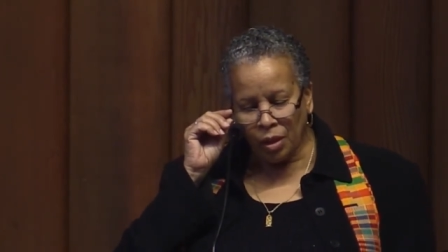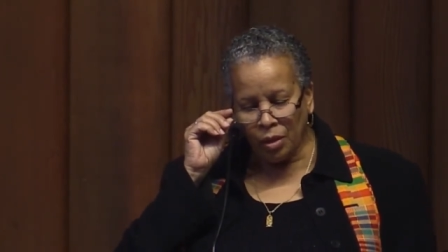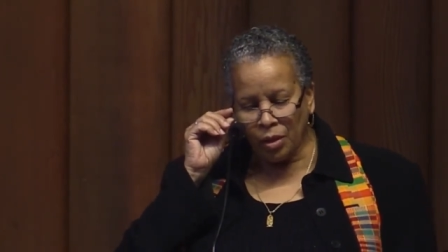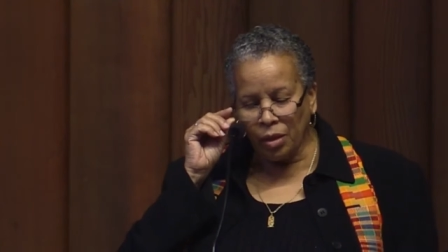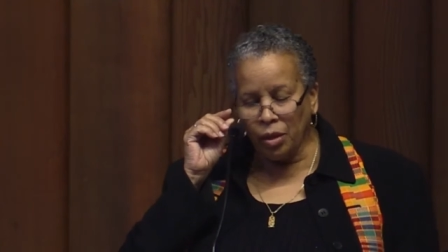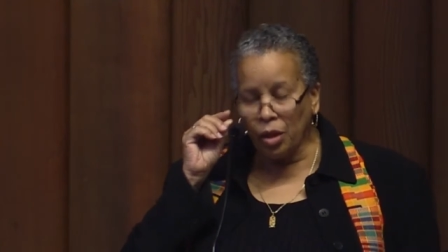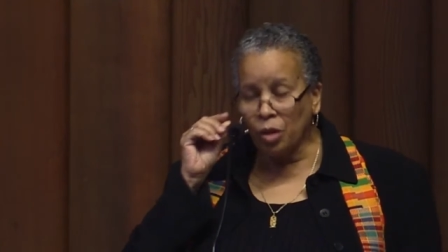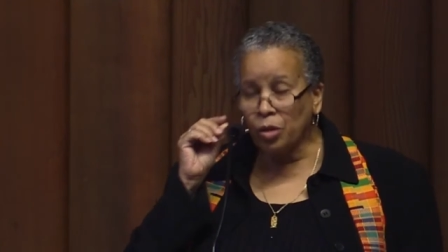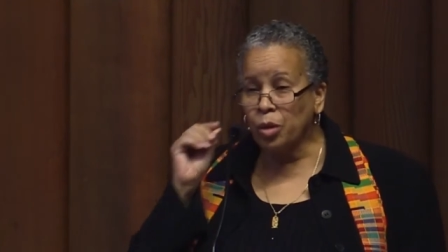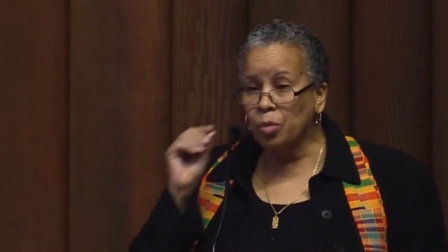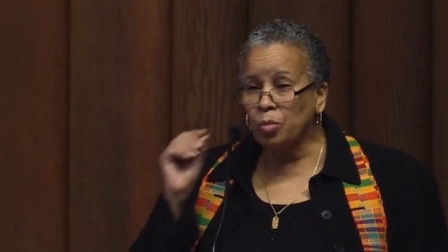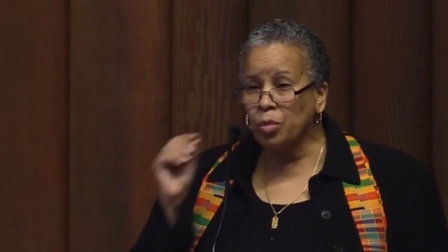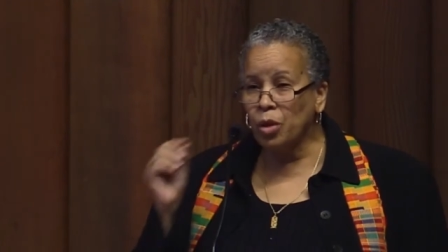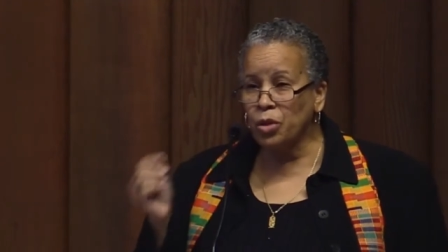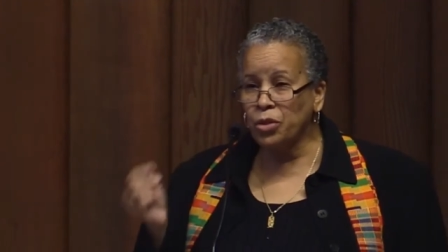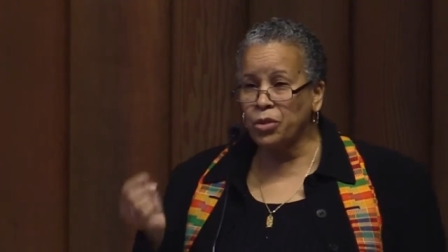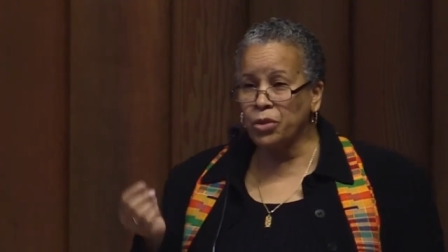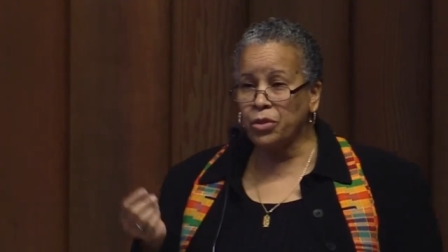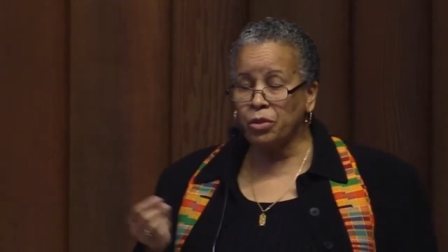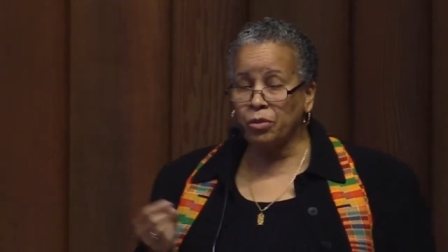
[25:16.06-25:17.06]
They are the
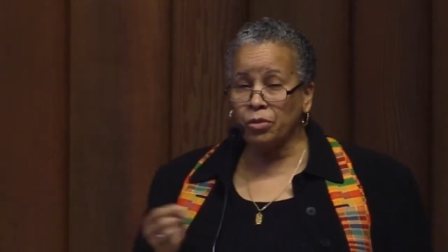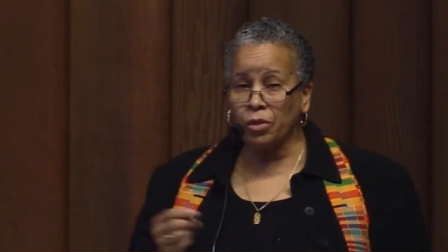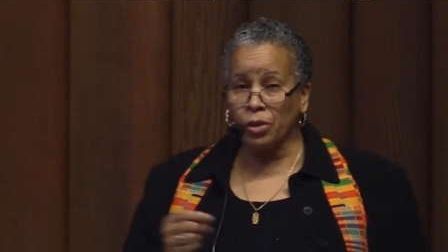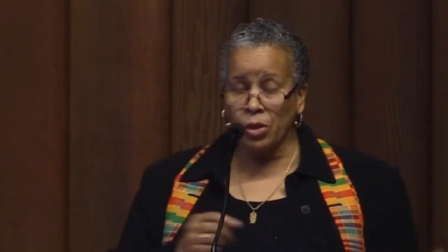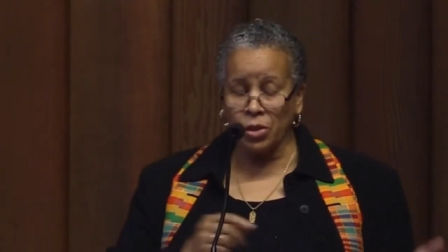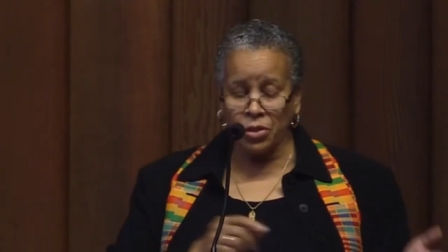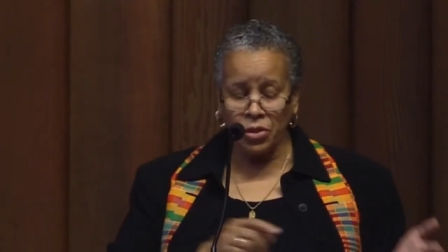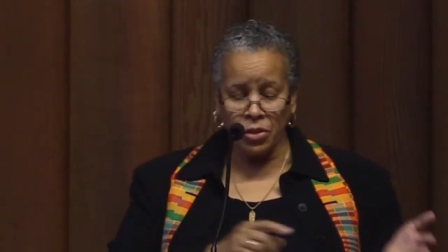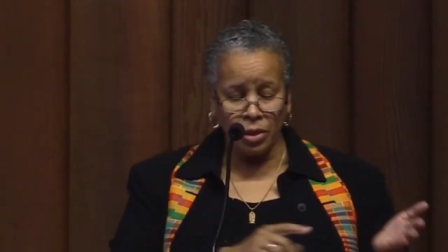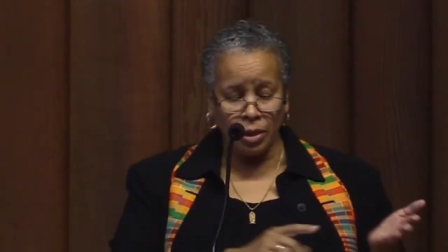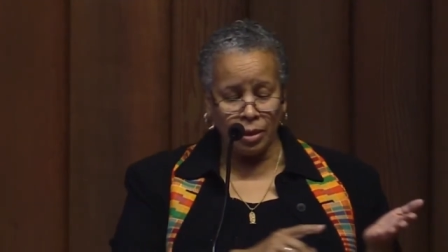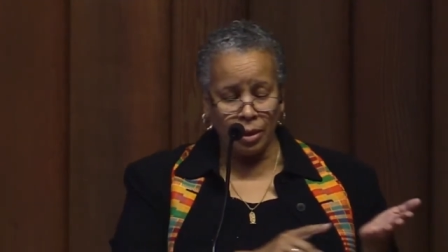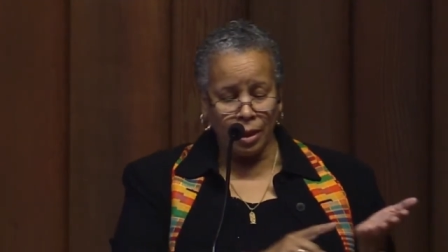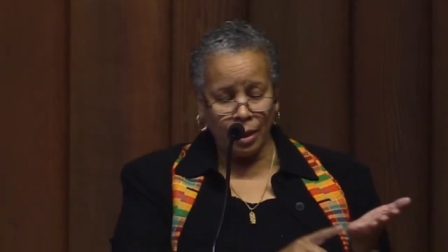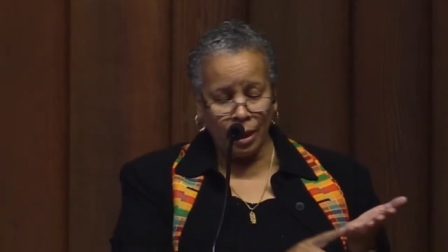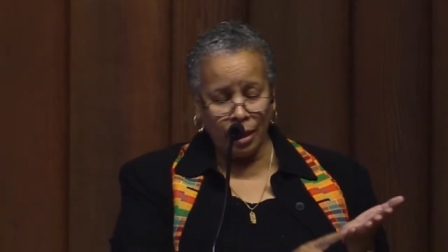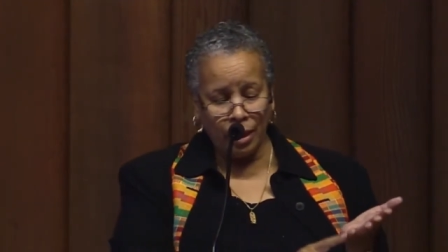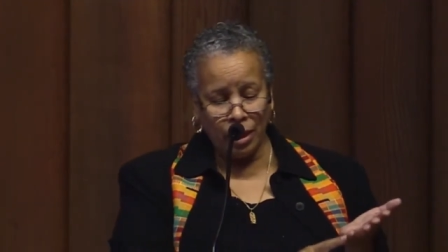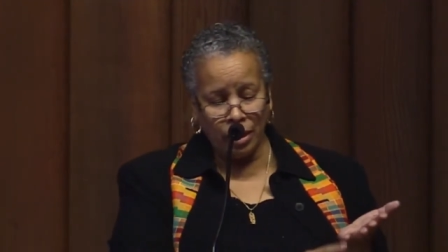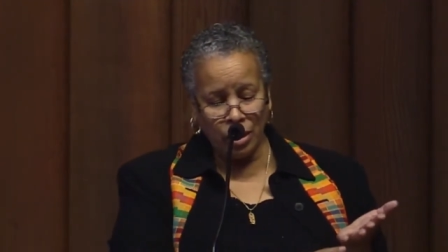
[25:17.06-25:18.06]
most diverse in
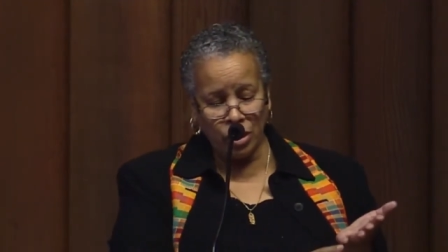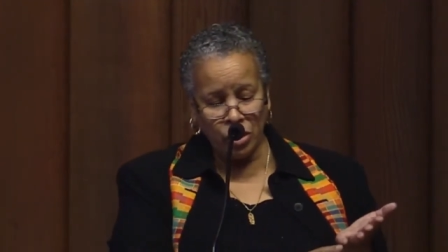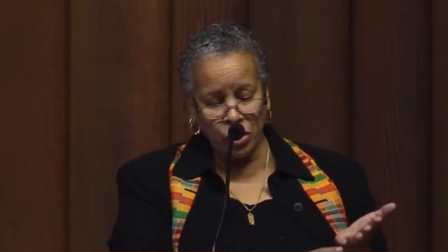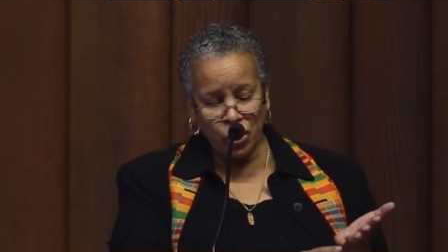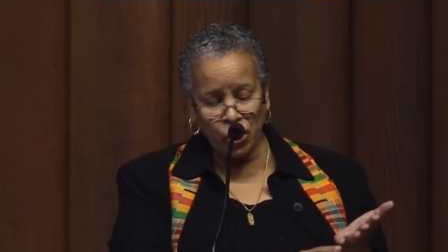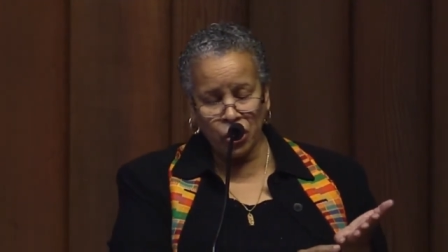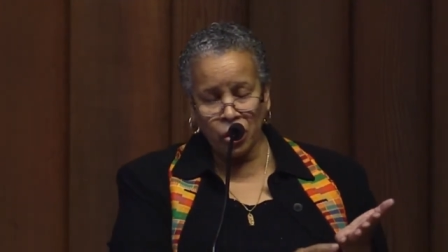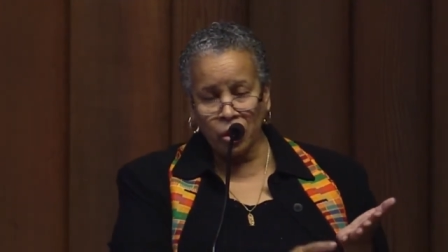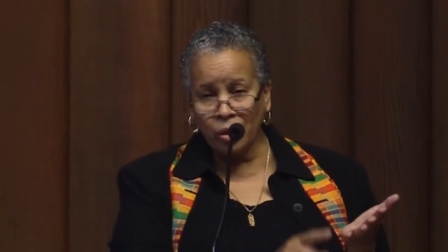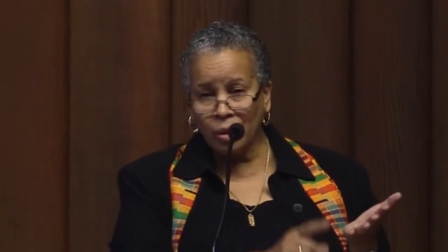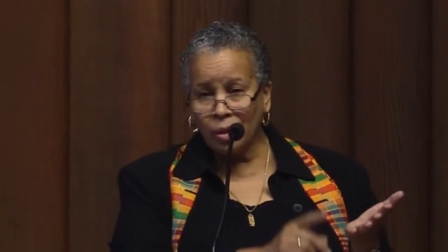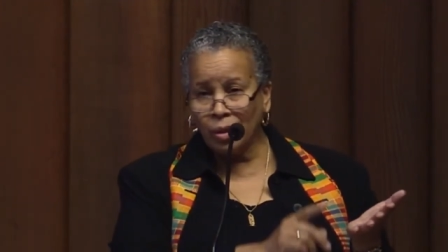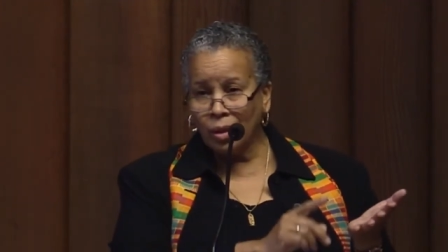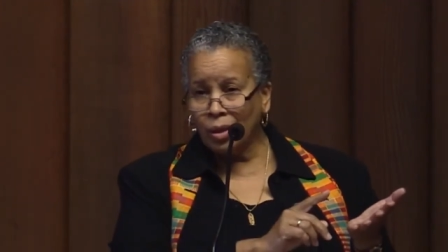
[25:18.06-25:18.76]
age,